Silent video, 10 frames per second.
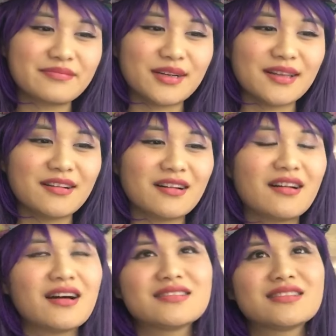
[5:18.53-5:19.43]
brother.
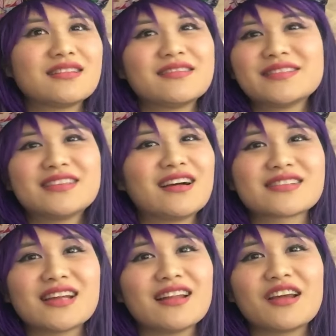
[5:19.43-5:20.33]
Oh,
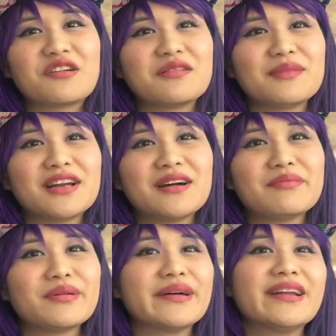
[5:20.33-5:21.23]
sucks that they couldn't meet
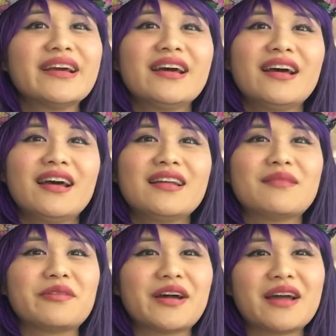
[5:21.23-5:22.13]
up, but.
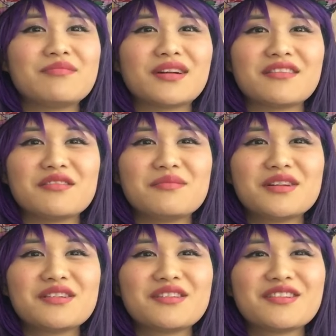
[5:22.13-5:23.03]
Number 9,
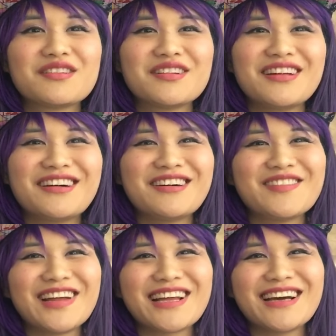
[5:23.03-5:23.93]
Bartholomew. Oh
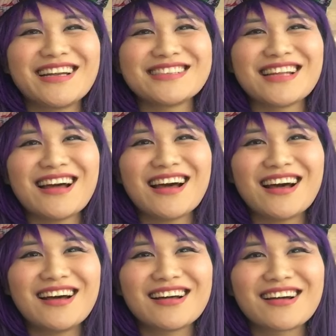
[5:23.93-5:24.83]
my god, is that
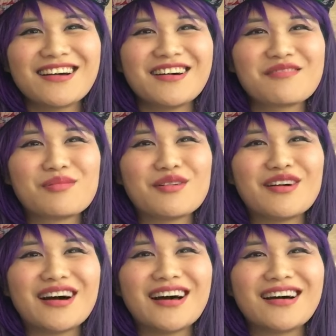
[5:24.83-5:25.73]
Hancock?
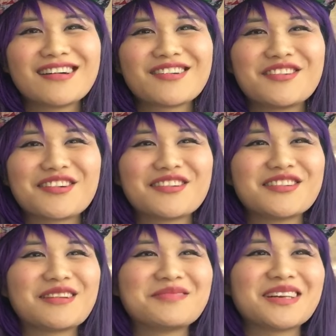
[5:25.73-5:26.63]
Boa
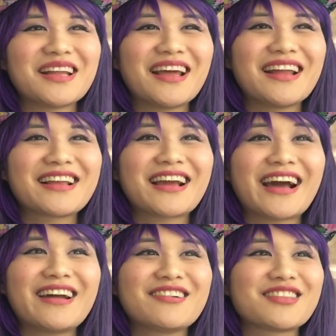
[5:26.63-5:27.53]
Hancock. Number 10,
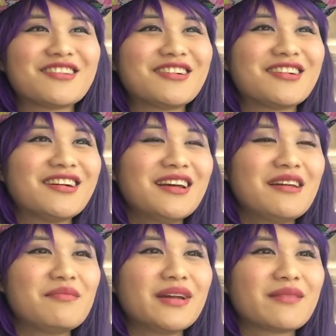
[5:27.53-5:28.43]
Karato.
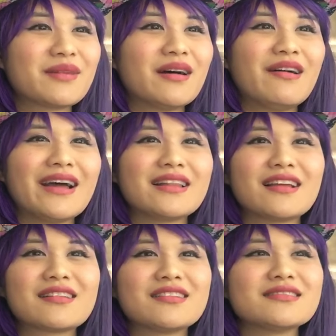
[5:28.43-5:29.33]
Big Mom. Oh, I
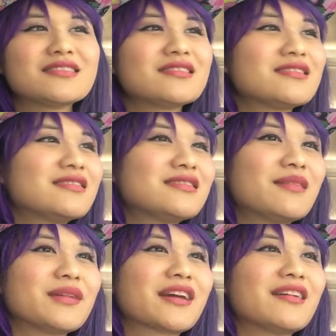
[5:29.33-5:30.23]
think there's just
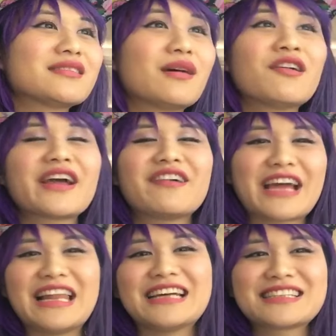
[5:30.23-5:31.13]
something else.
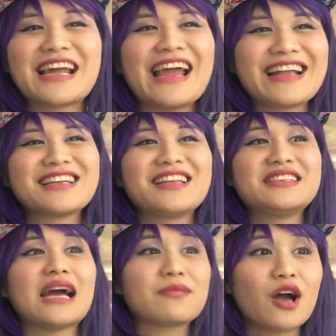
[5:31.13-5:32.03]
Okay, let's get into the
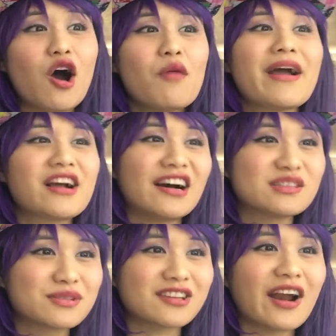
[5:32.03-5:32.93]
chapter. Oh my
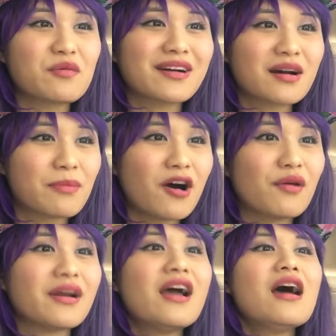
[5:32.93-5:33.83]
gosh, we're starting with
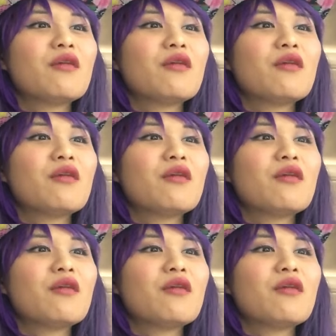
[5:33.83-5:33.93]
Capone.